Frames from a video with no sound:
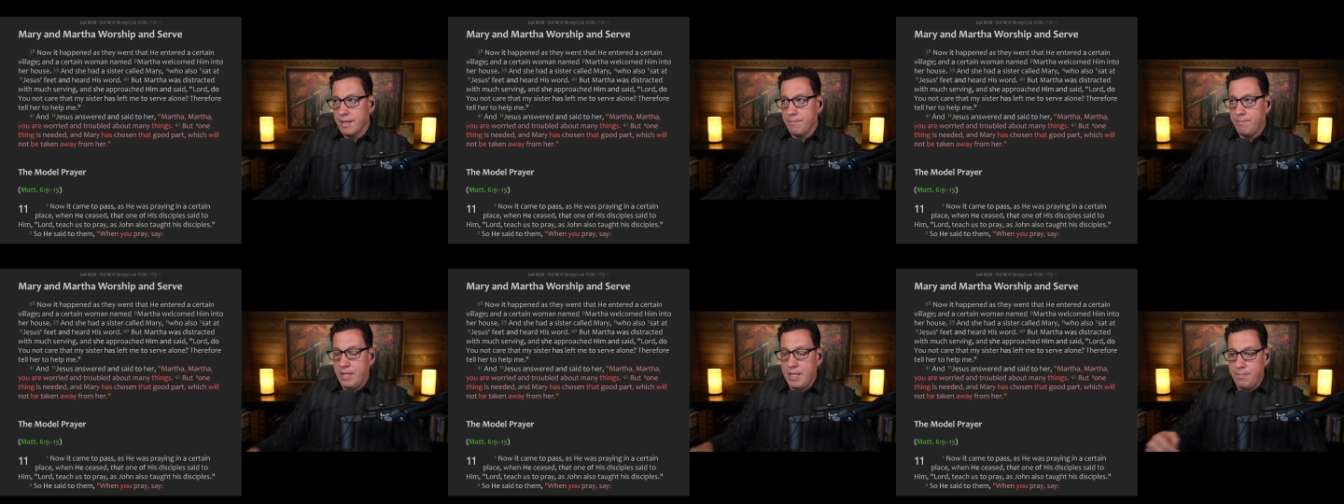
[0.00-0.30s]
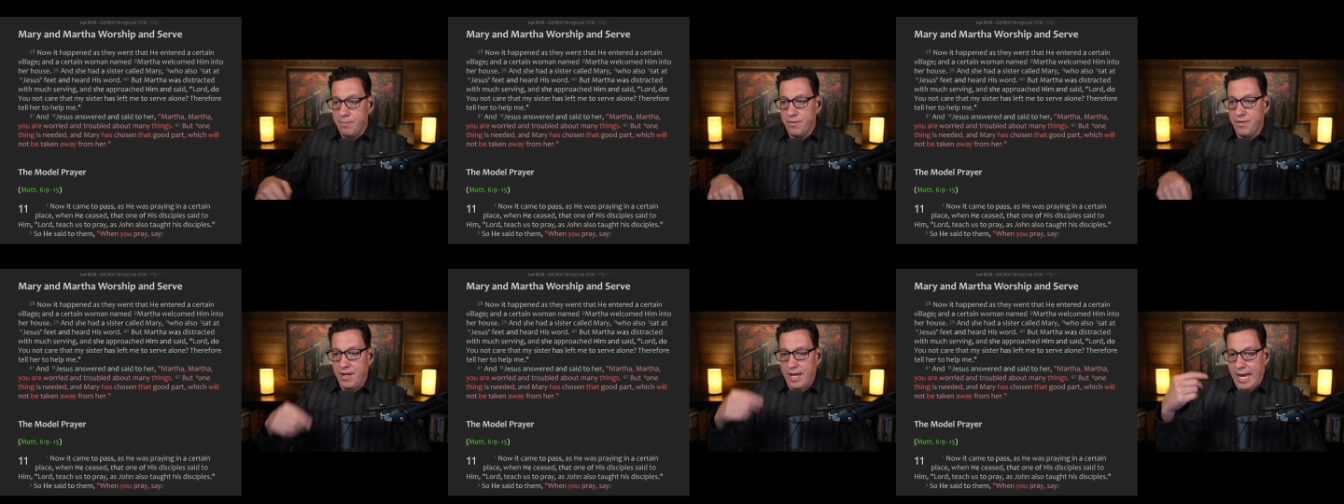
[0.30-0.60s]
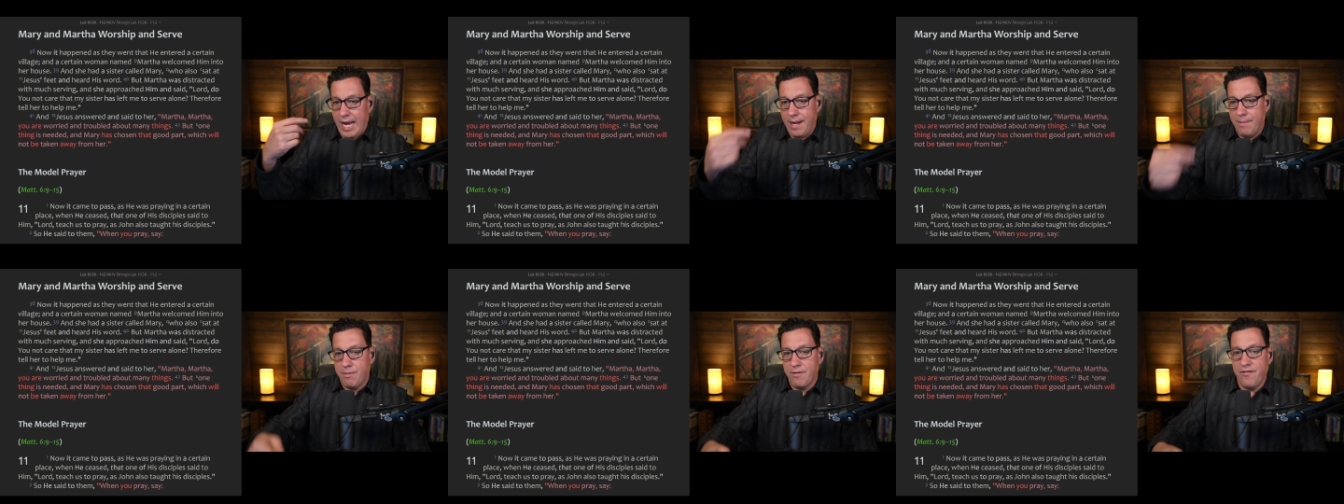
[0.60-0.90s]
People at
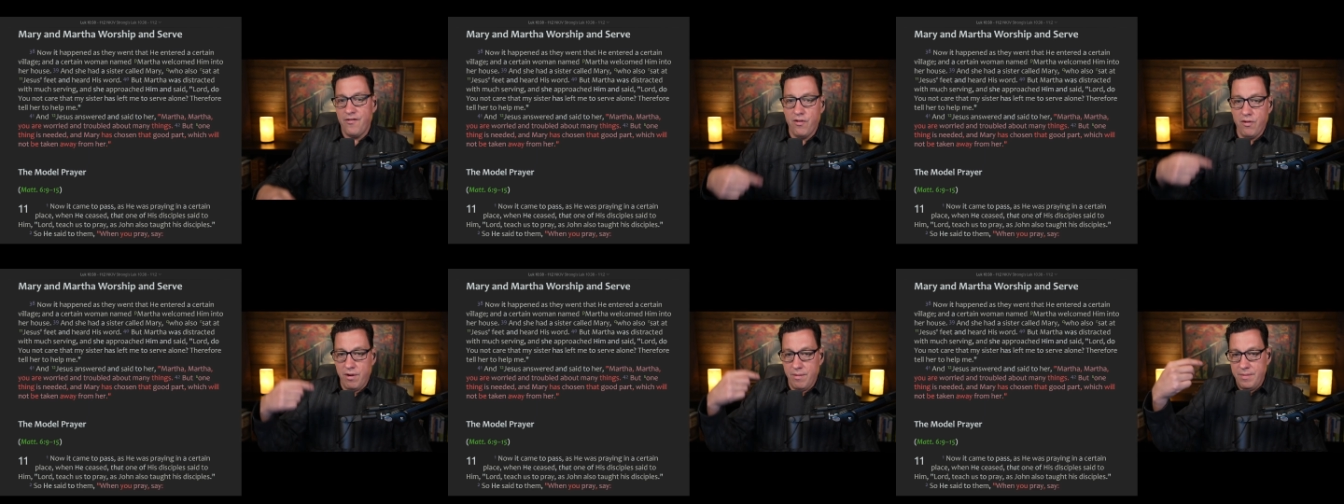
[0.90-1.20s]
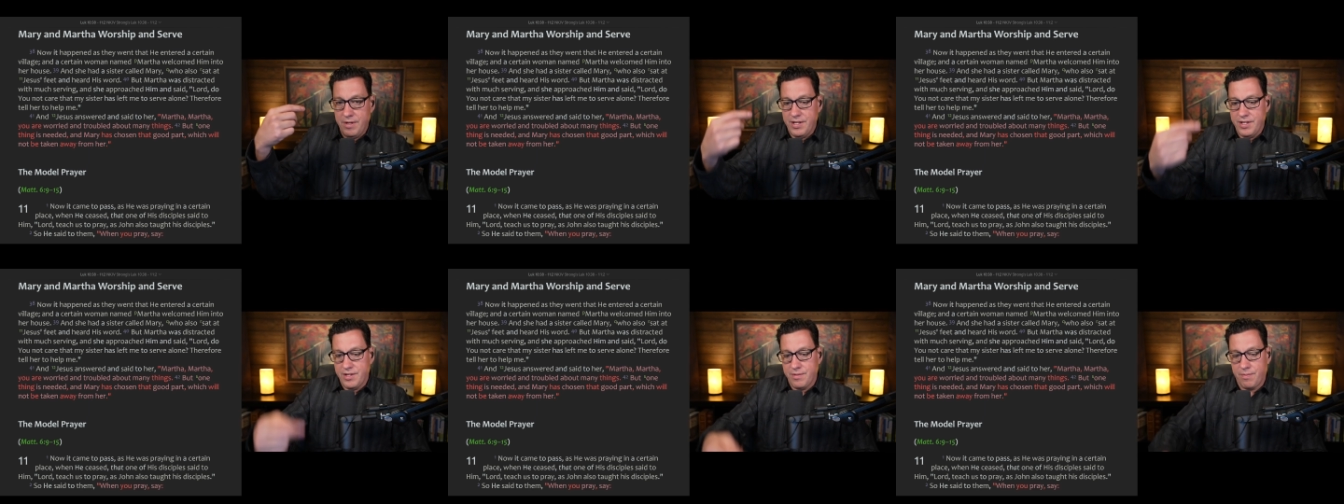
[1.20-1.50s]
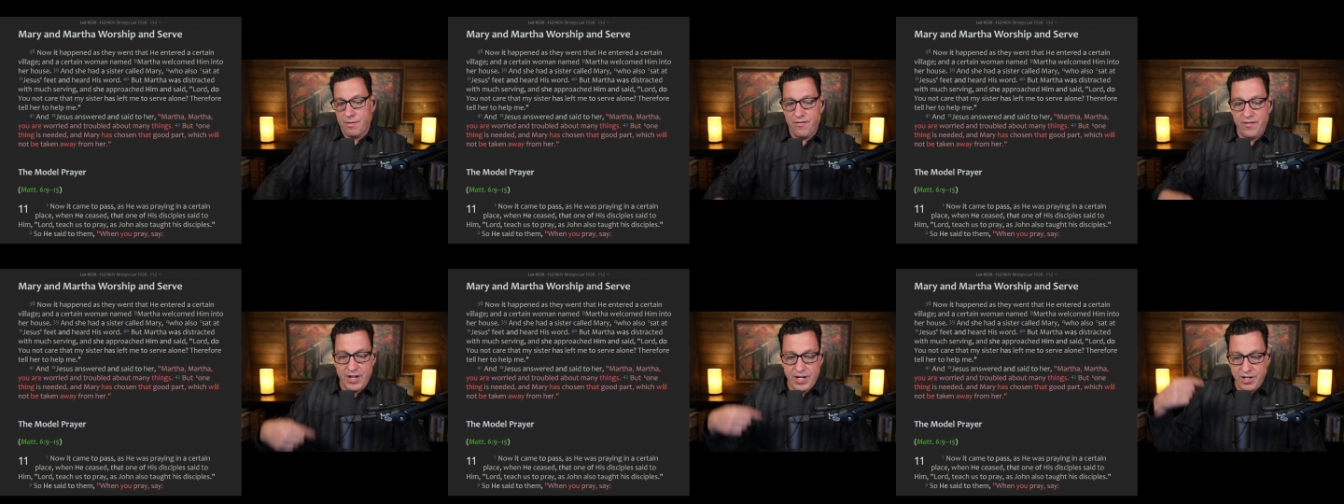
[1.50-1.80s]
high performance,
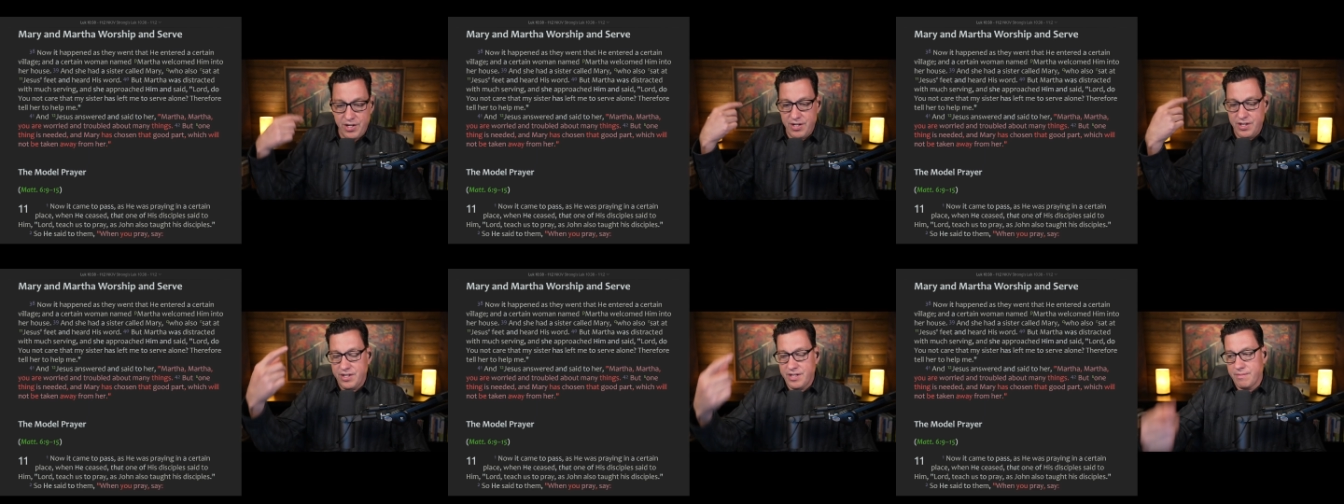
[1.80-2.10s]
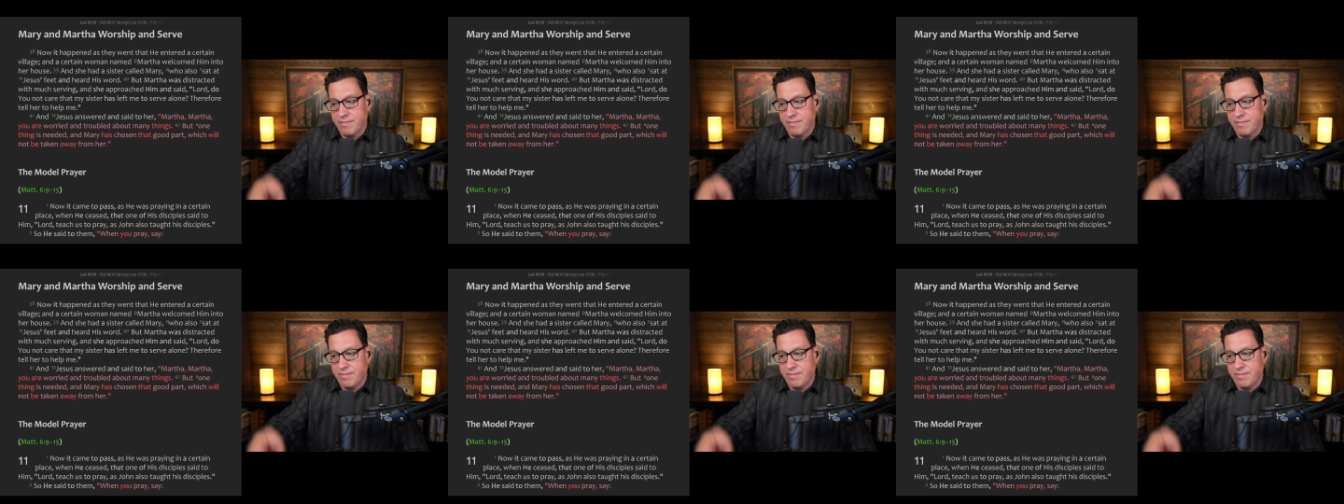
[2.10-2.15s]
perfectionists,